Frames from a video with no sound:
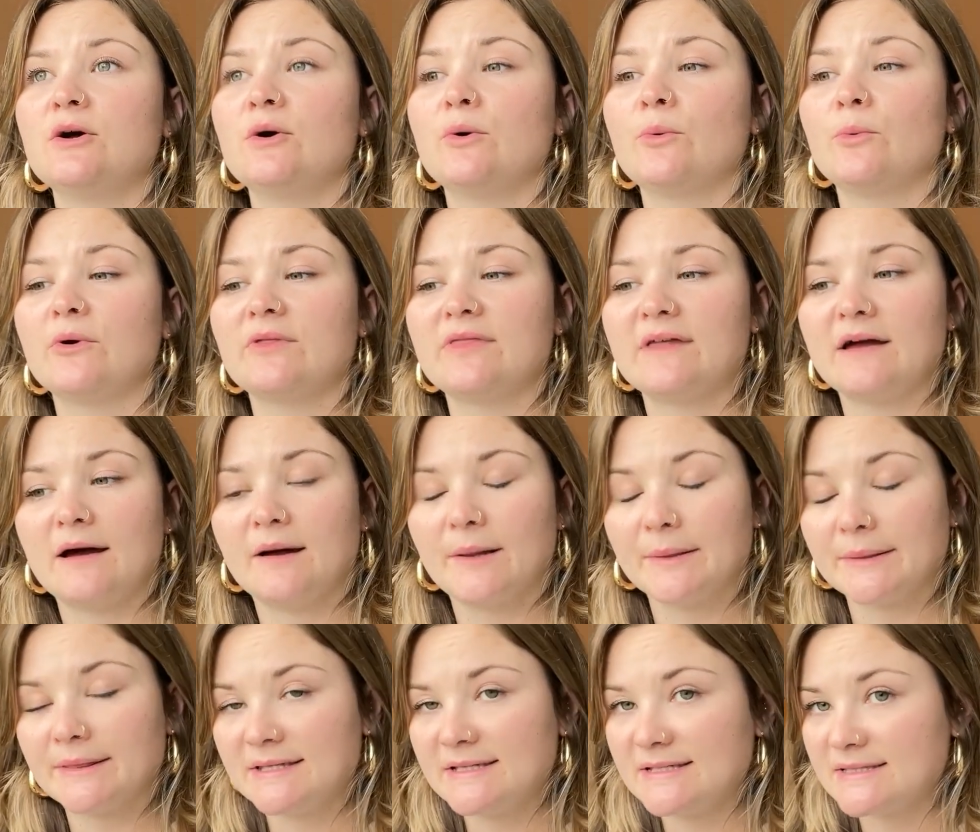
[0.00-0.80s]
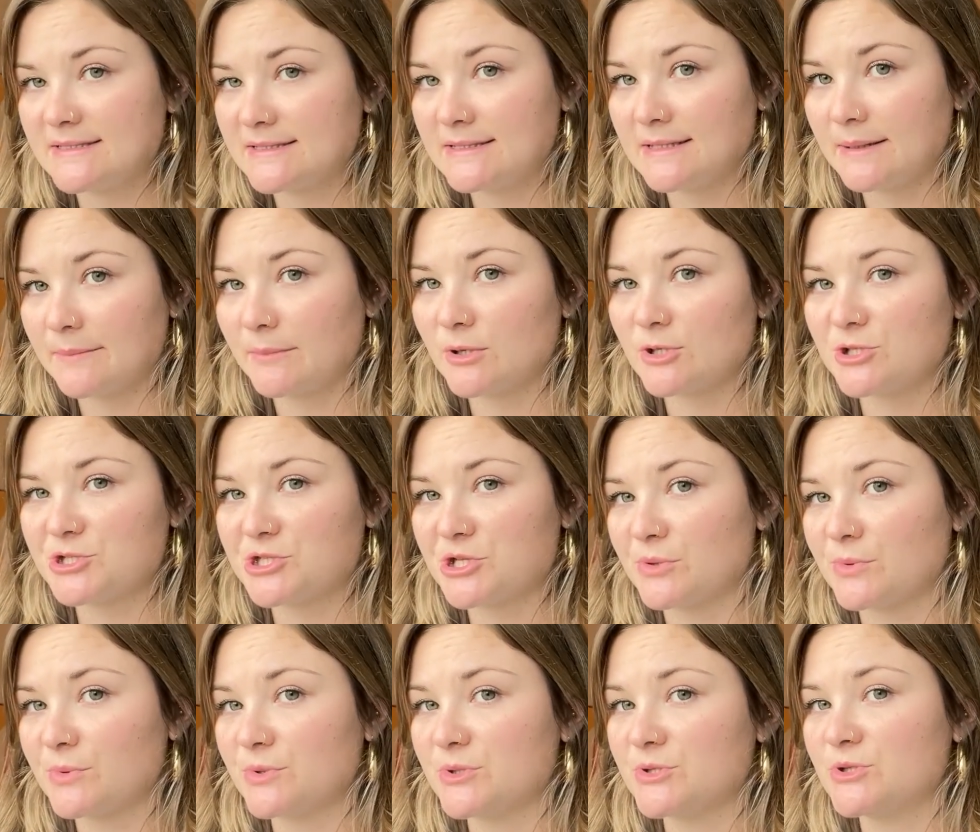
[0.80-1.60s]
without these numbers,
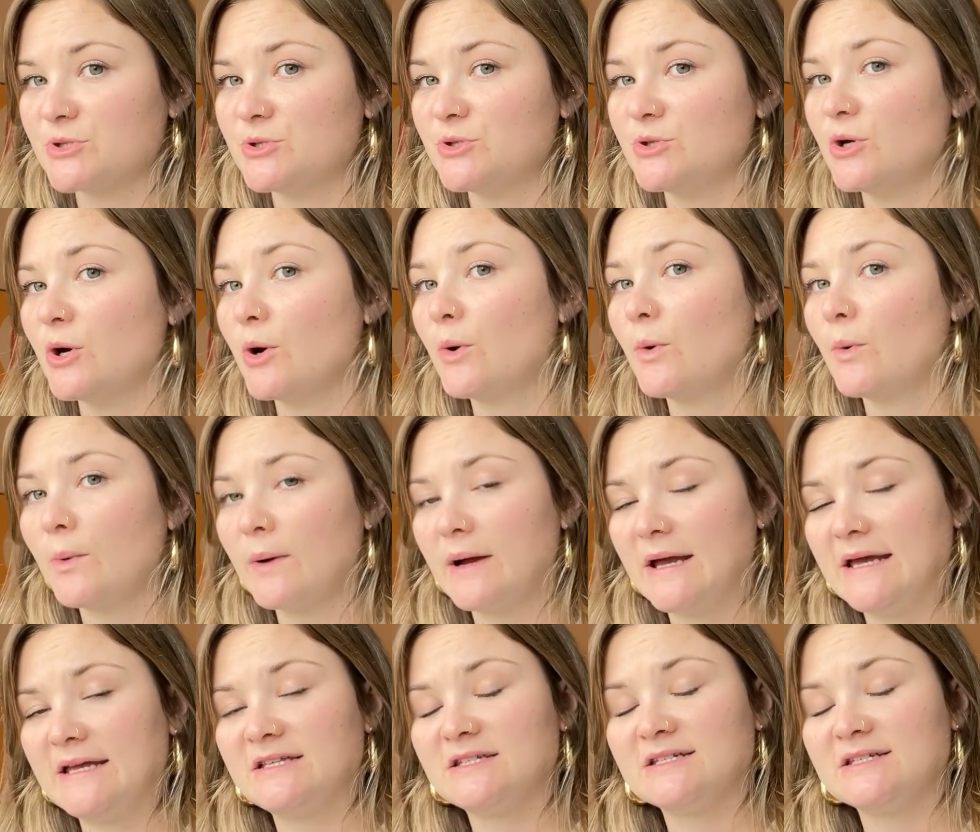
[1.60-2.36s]
there was no way